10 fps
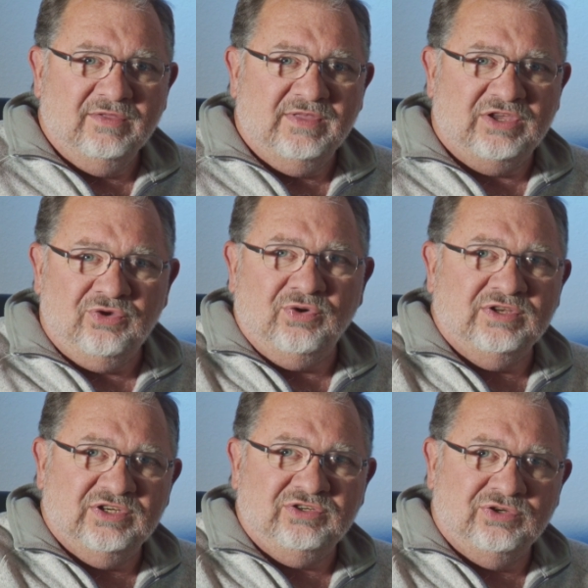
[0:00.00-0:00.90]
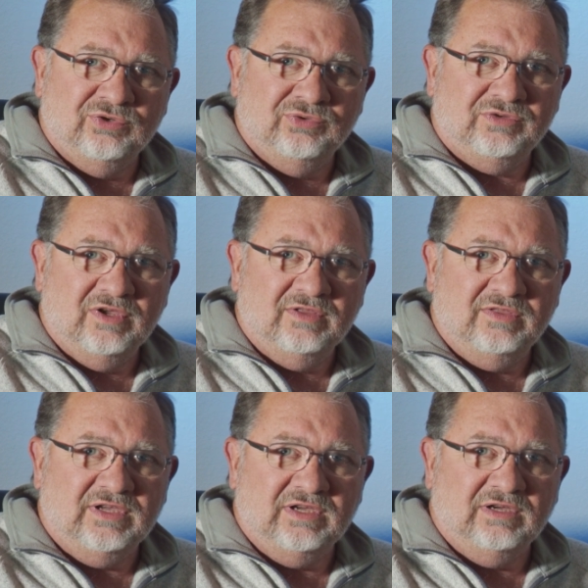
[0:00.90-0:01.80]
that you can just use
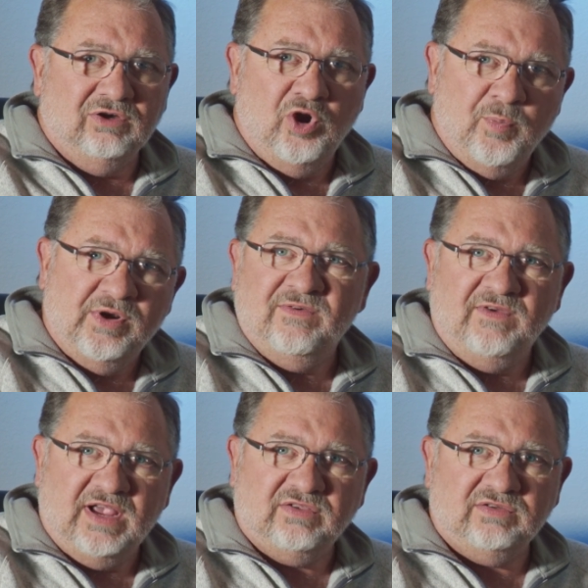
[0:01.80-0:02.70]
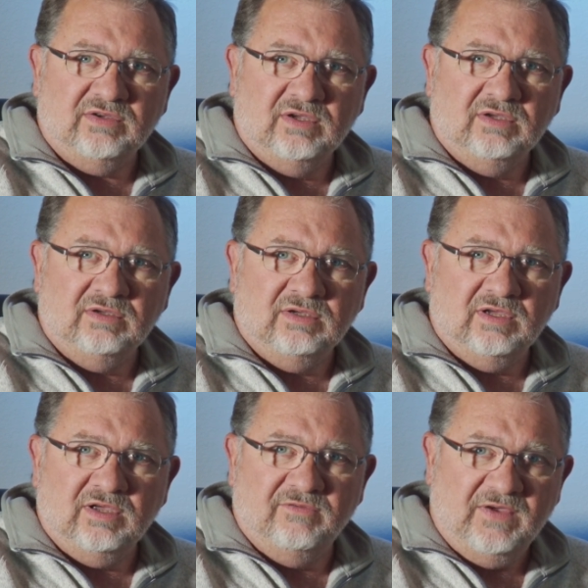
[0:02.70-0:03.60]
the open effects
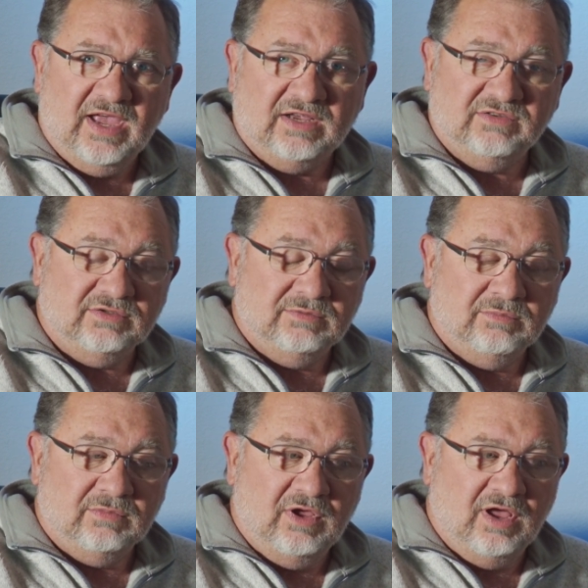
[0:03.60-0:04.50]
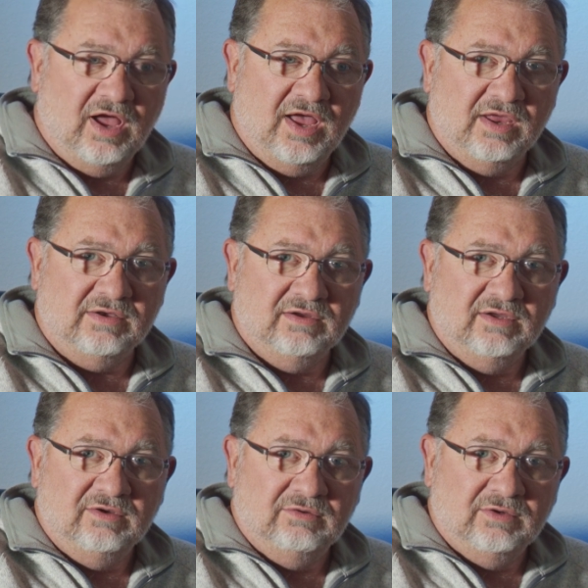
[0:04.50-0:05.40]
effects on
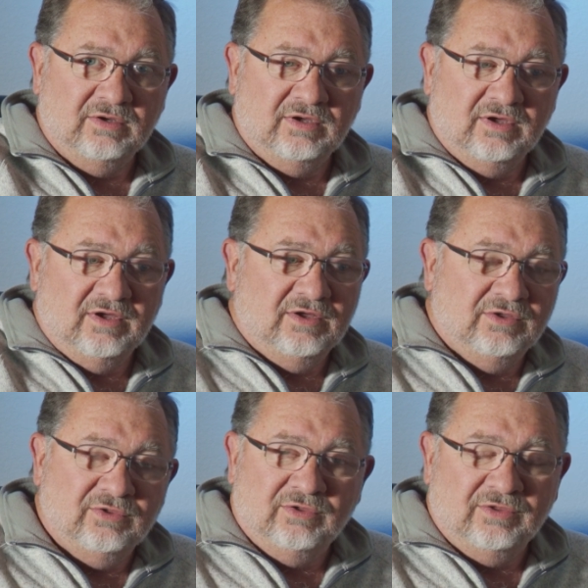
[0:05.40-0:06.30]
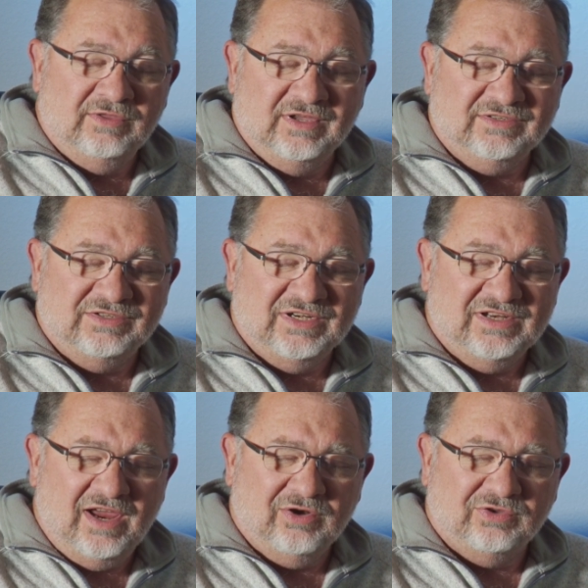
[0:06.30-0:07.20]
the existing
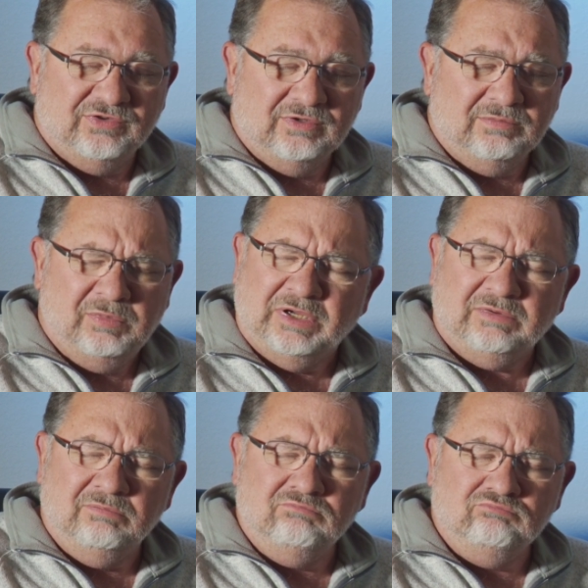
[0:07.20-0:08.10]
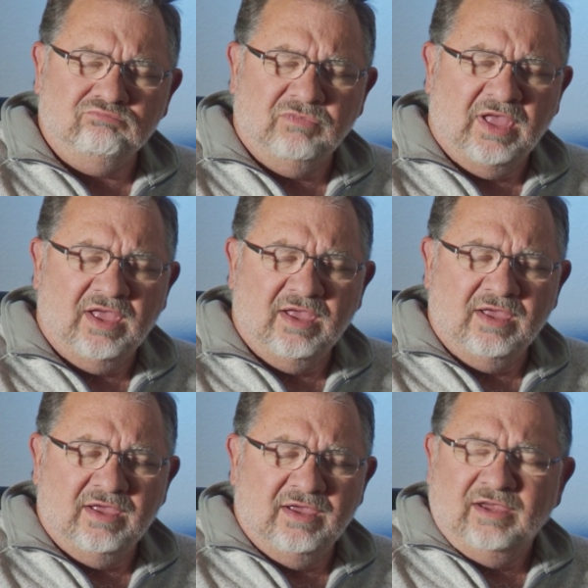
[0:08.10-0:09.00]
titles. I'm like,
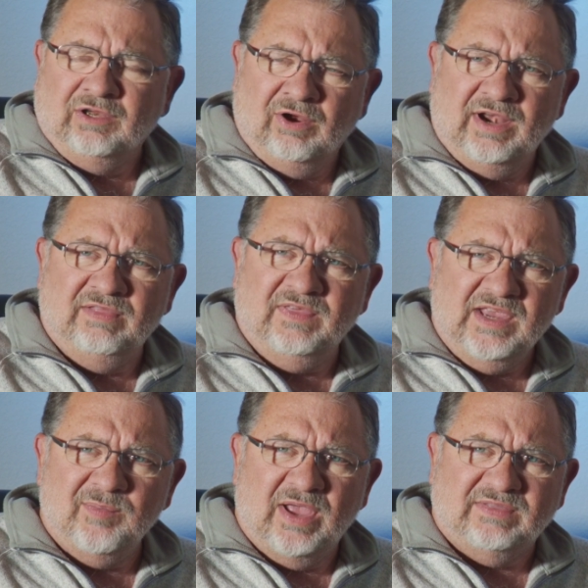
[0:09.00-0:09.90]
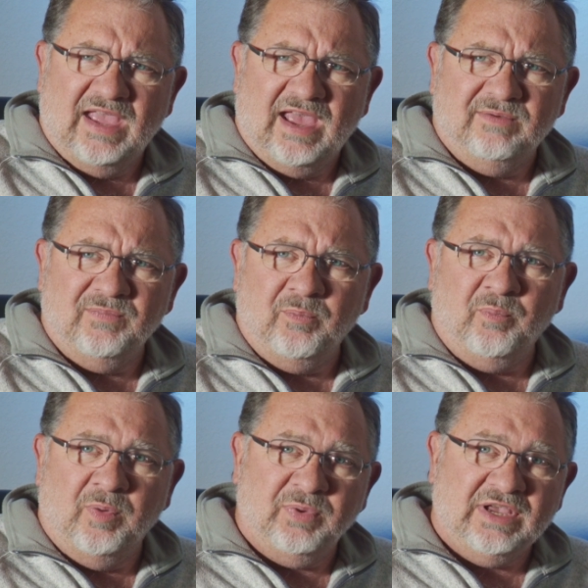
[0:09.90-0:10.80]
you know, I didn't think about that.
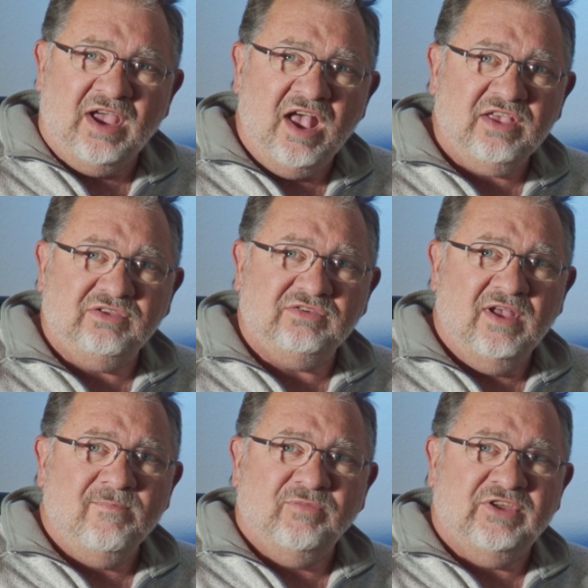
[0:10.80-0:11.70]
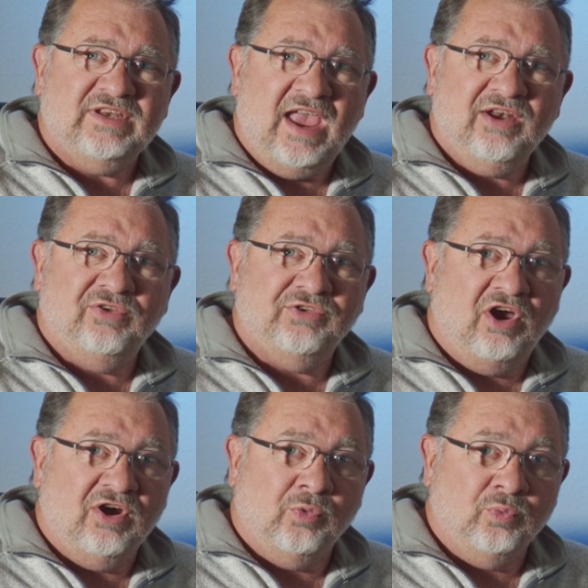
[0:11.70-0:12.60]
But because the titles
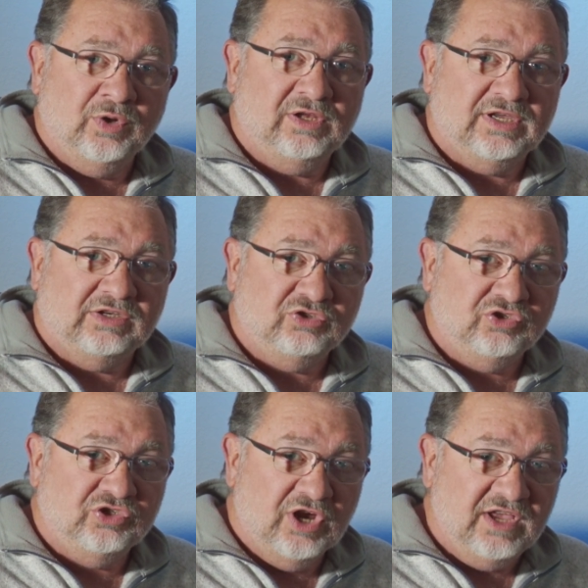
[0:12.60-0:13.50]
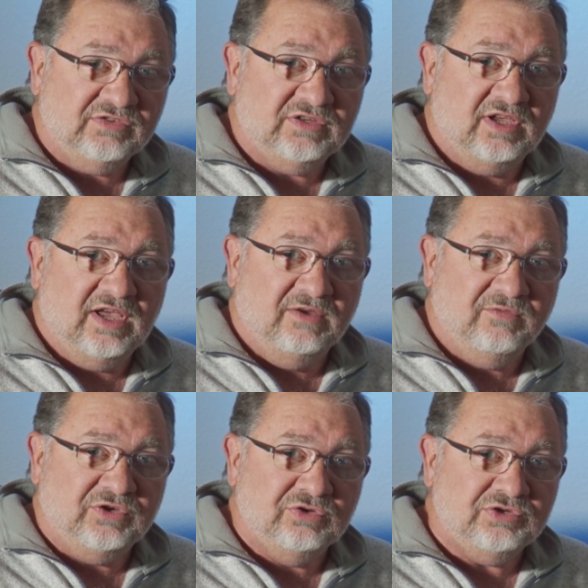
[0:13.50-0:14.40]
are really just a
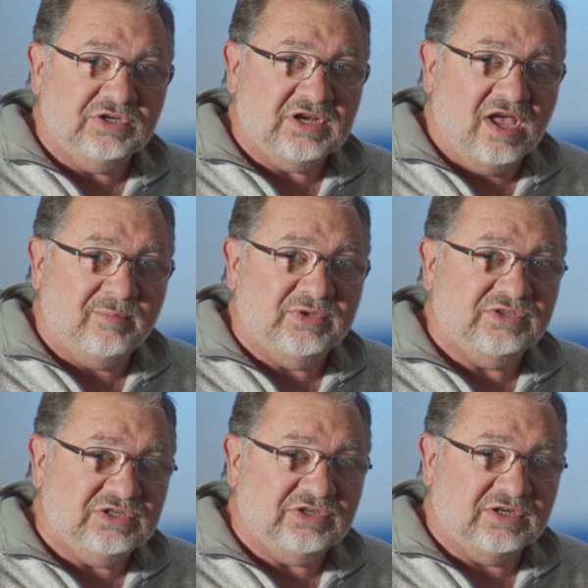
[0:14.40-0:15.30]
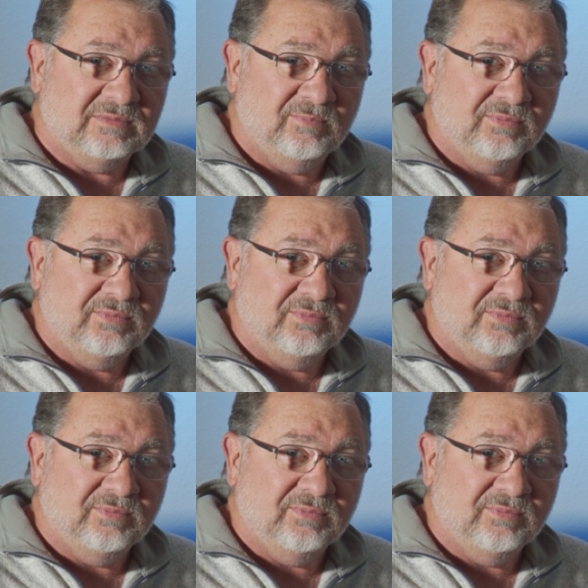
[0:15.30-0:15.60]
fusion composition,